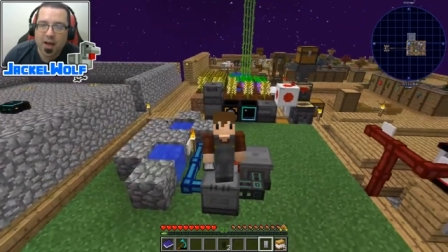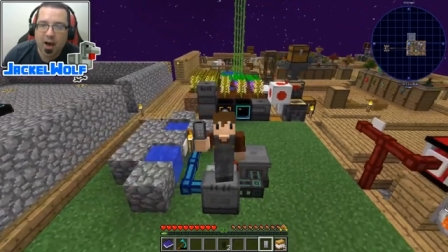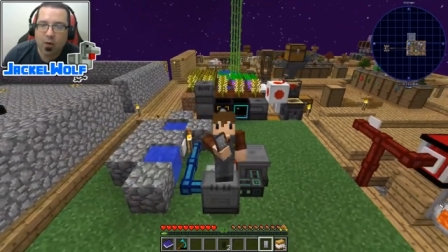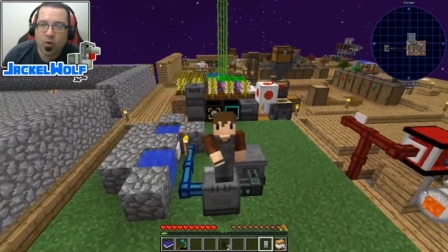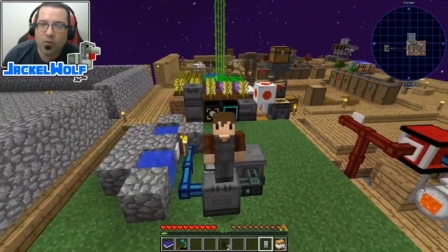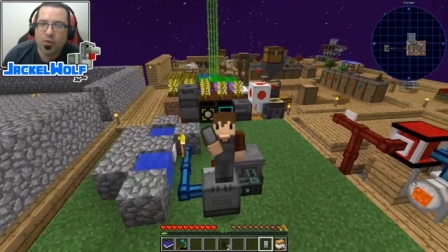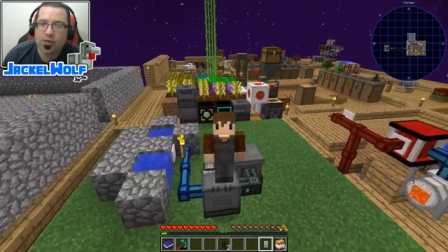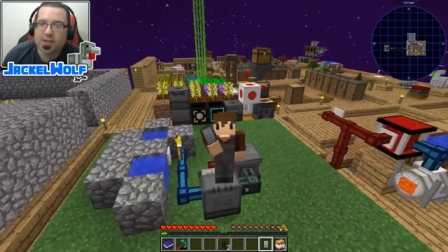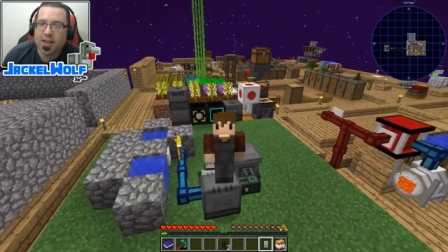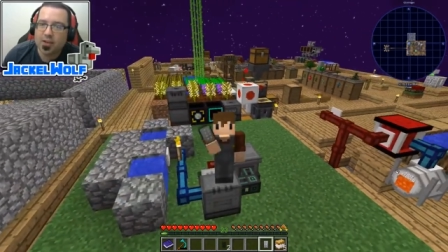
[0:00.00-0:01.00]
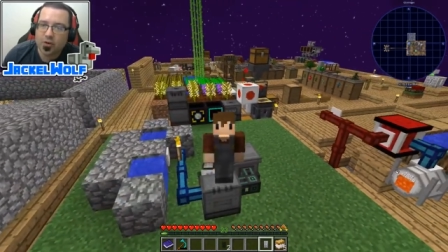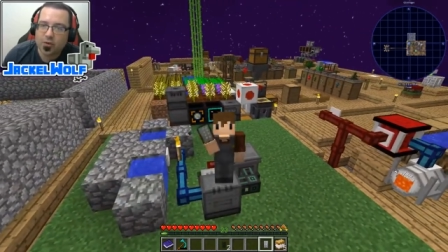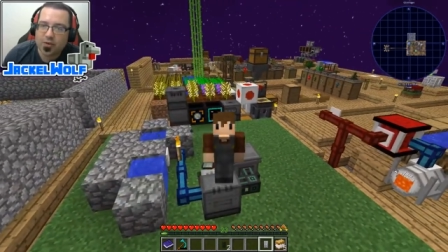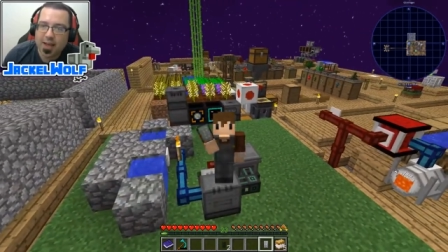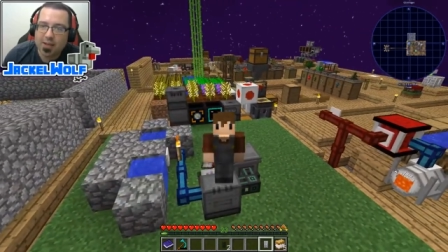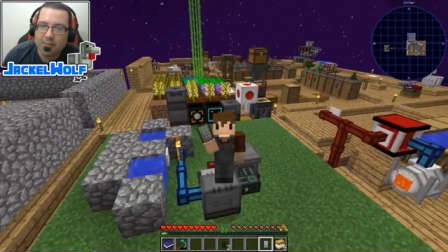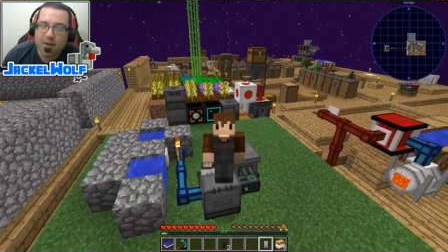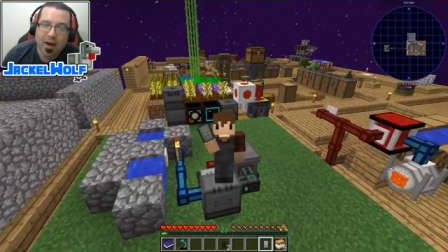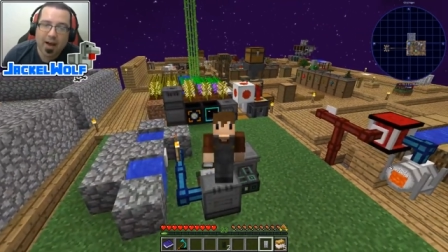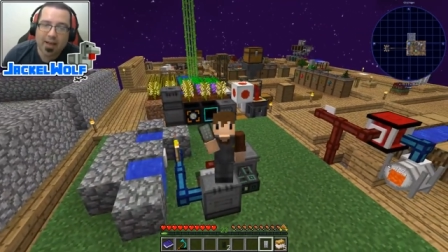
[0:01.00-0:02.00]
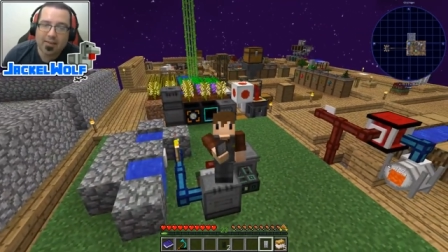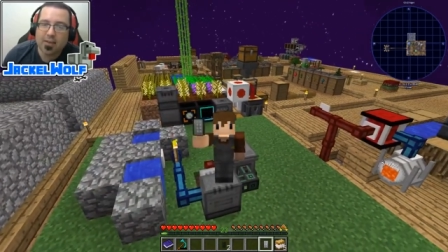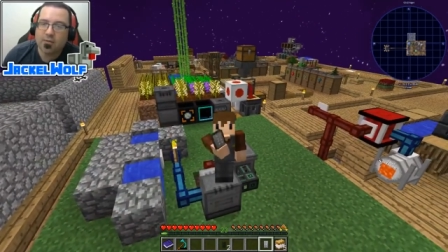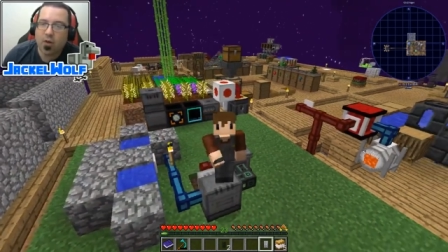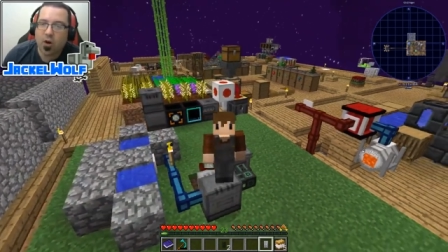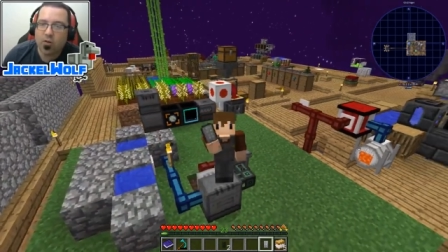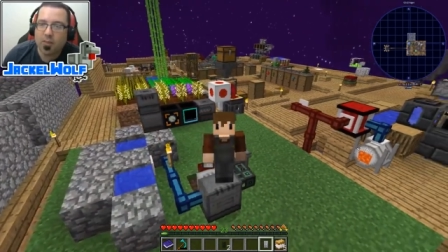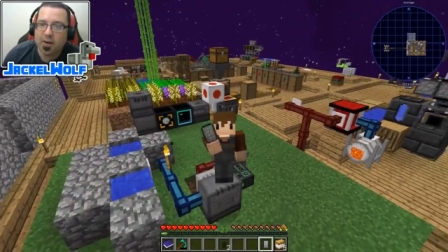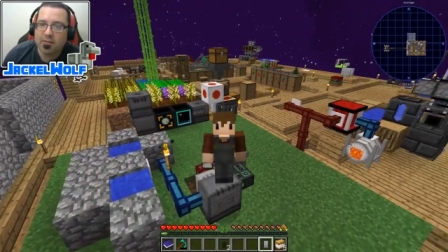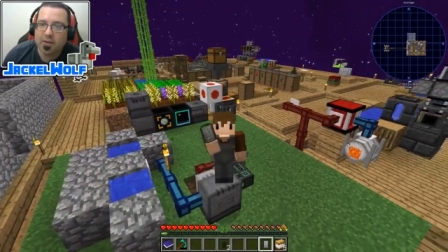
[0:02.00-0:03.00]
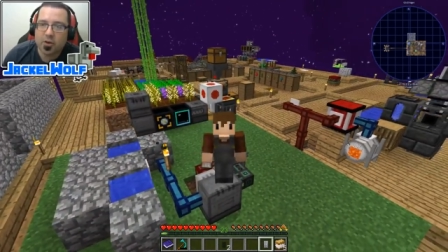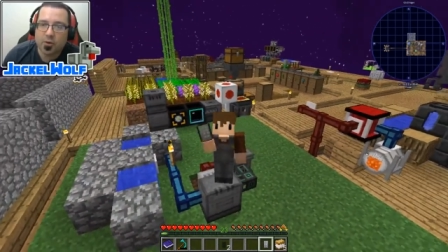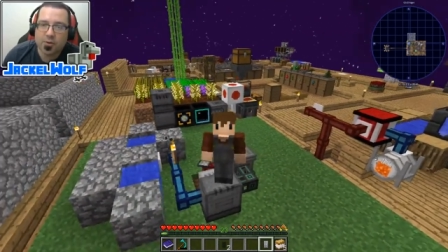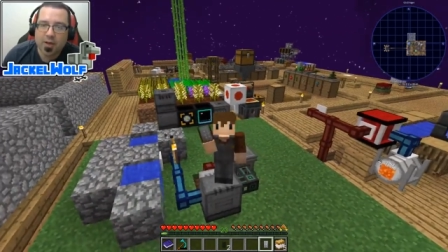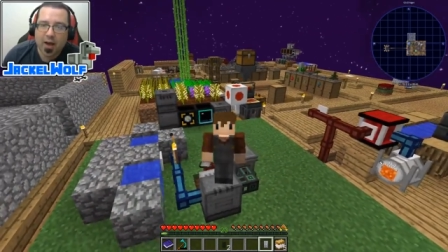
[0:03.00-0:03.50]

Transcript: uh, one of which is getting your name uh, at the end of all of my videos